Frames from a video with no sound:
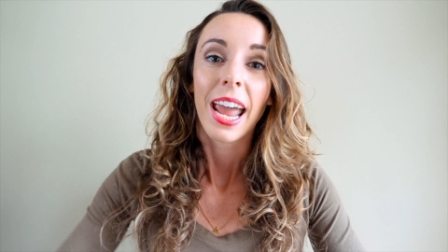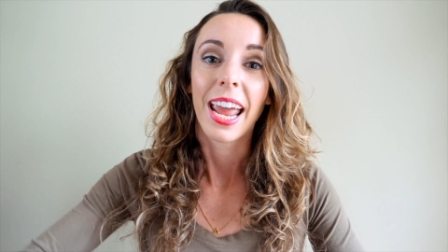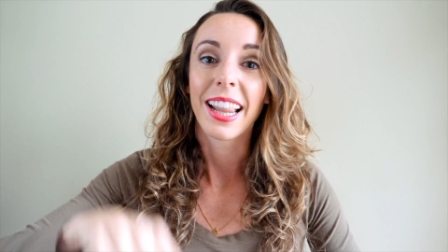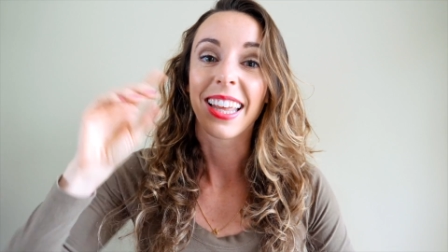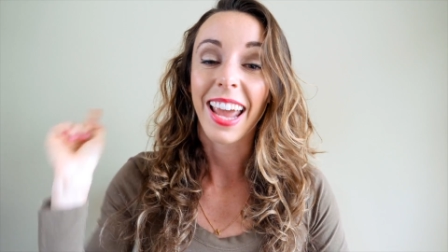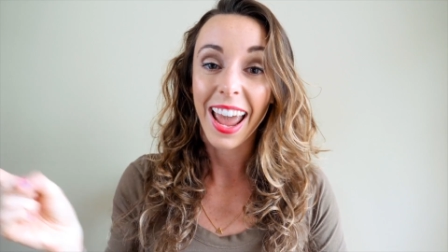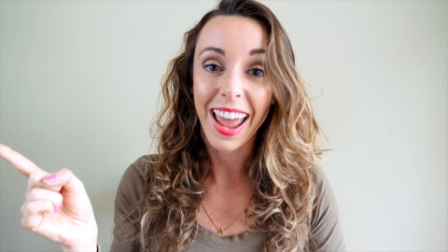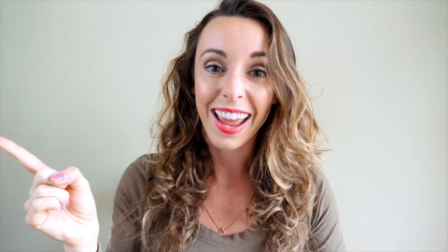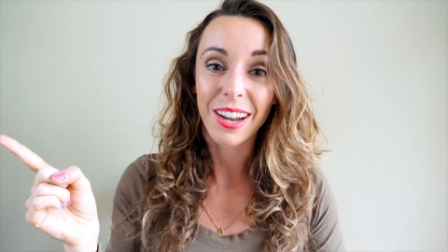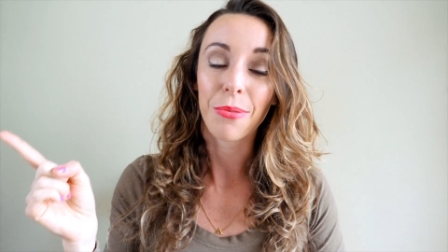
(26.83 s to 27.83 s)
in the
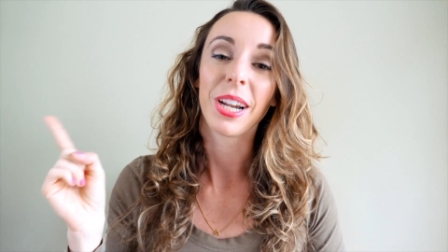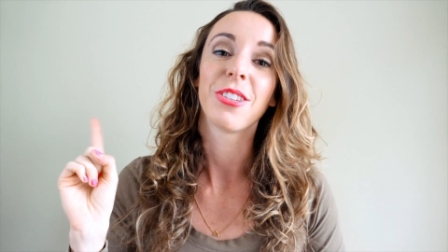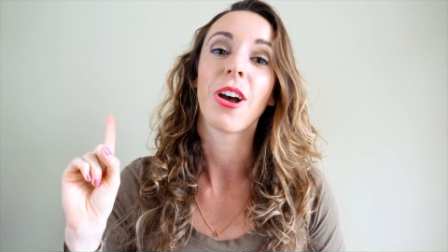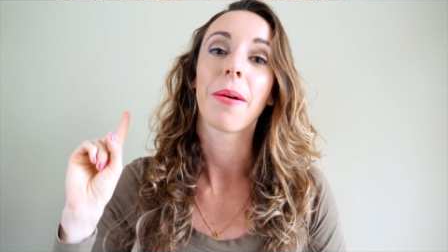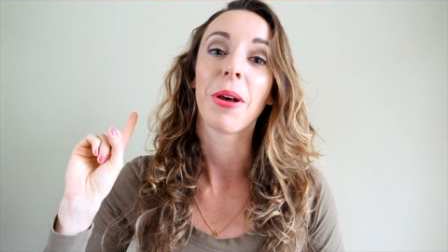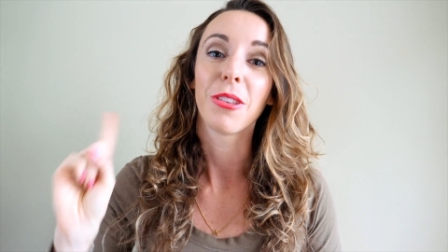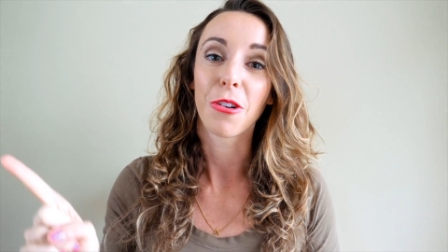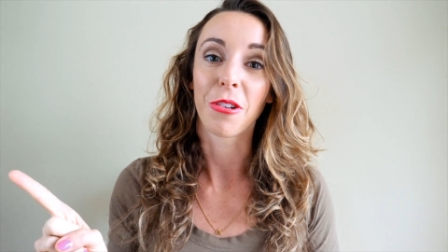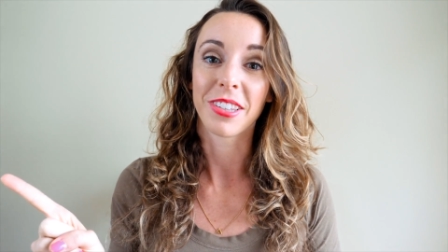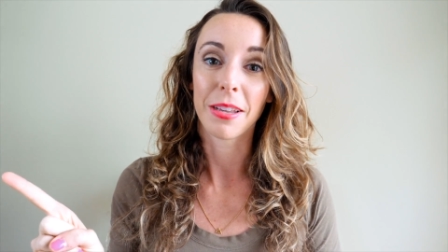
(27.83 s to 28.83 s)
end when I talk about
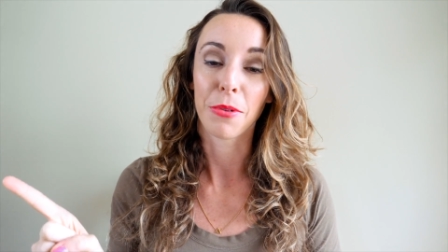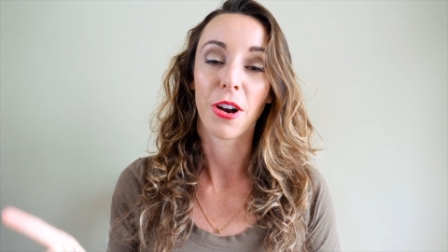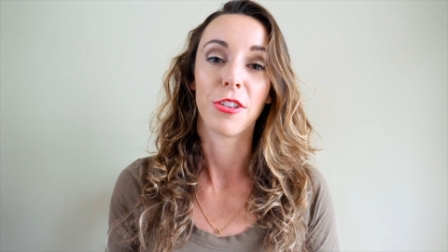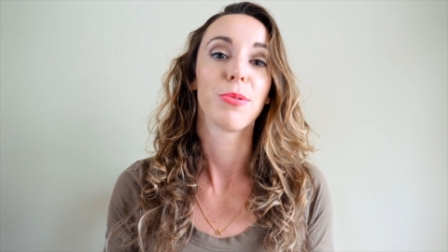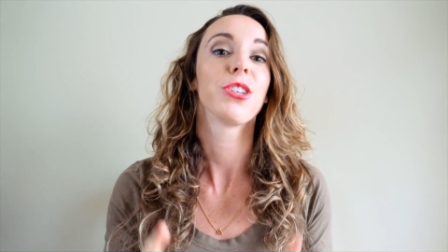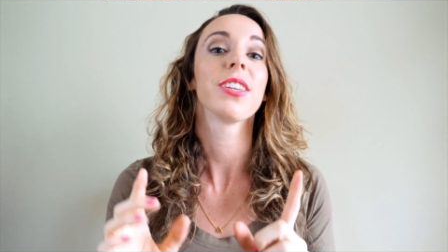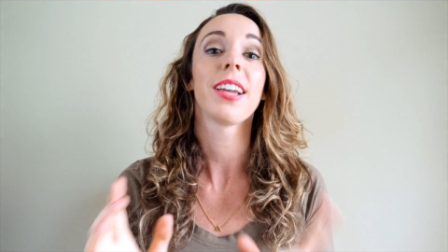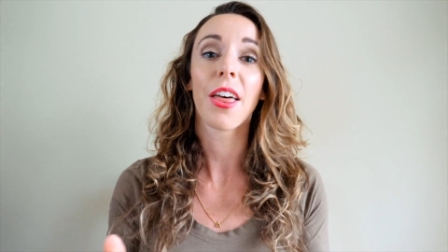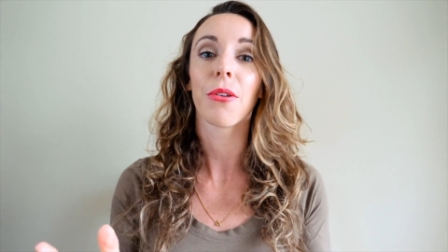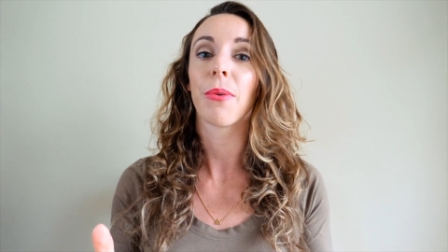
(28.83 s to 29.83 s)
local SIM cards, which is
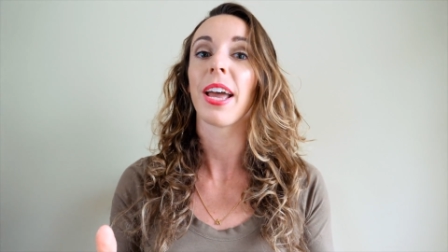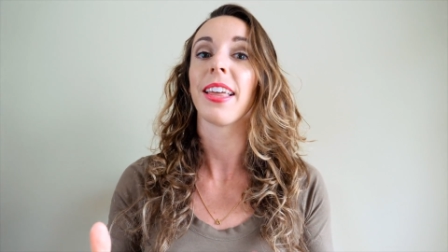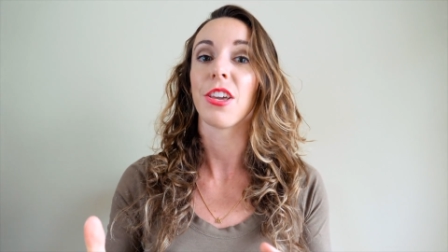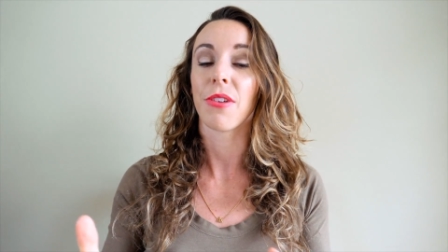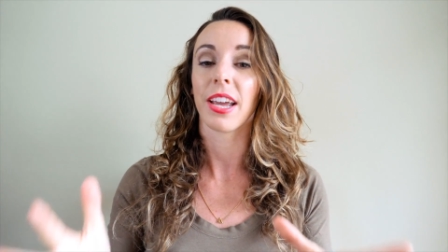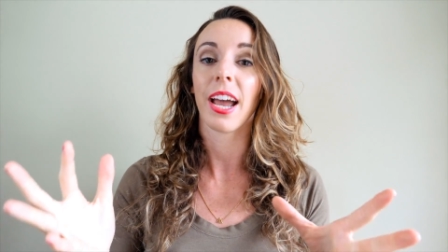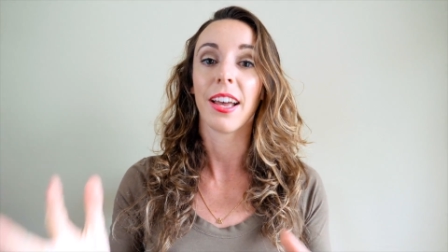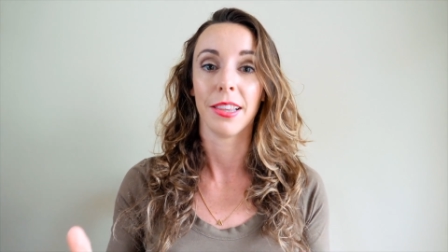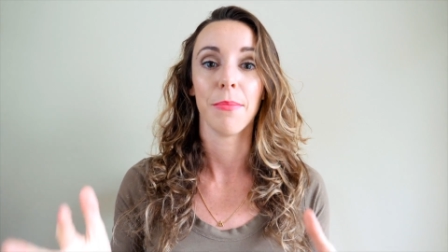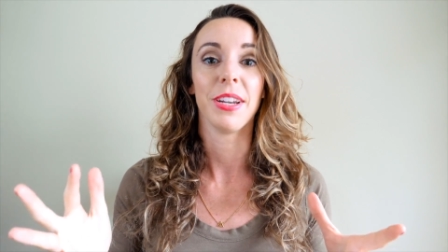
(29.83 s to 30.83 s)
another way that you can get
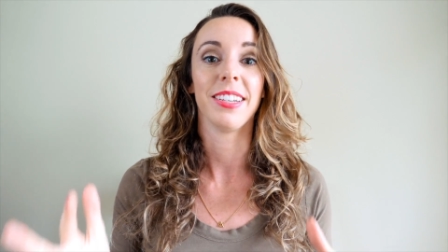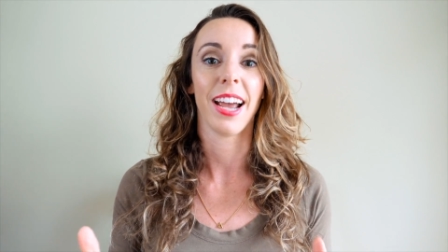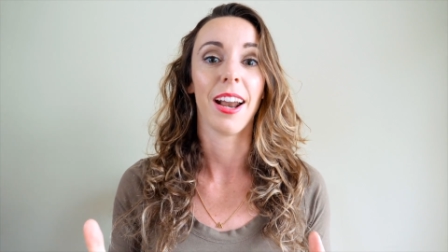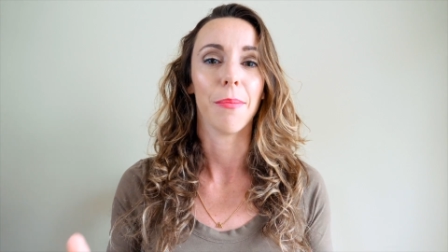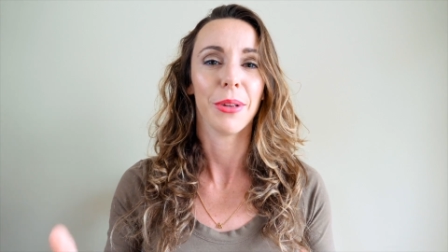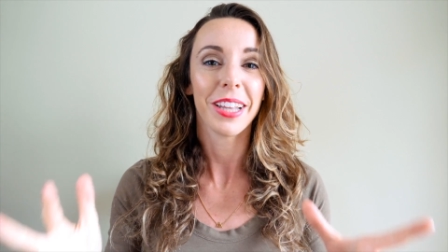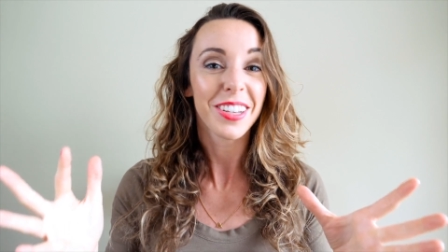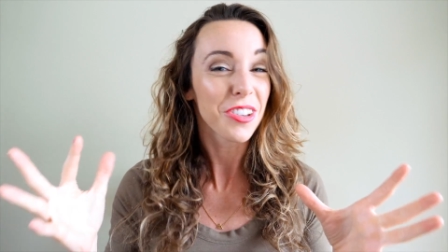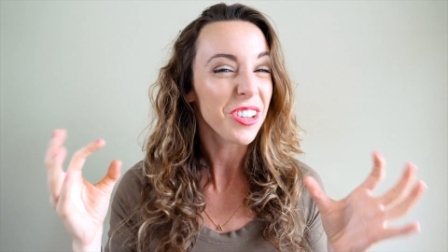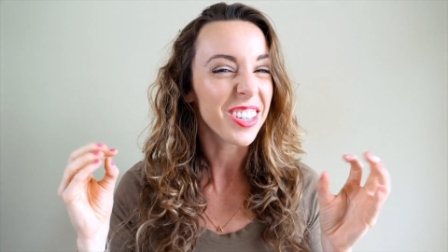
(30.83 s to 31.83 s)
unlimited data. But
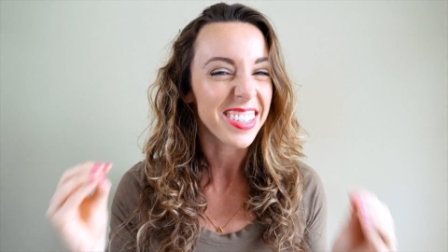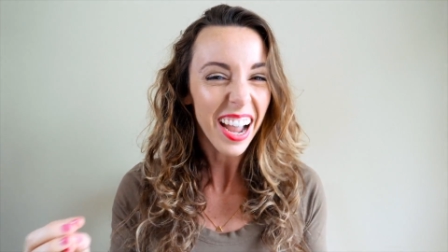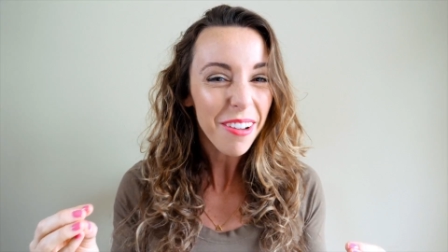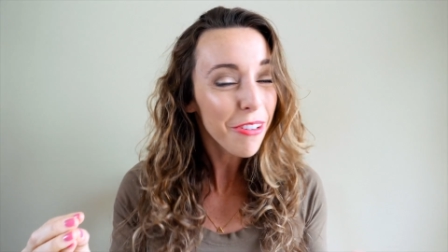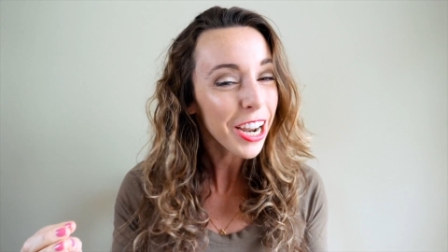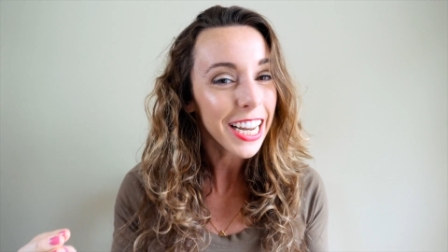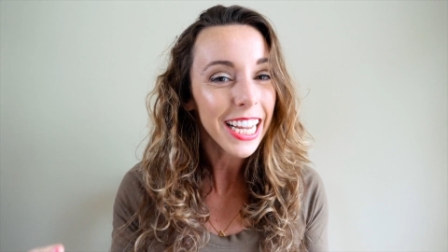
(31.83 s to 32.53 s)
let's just dive right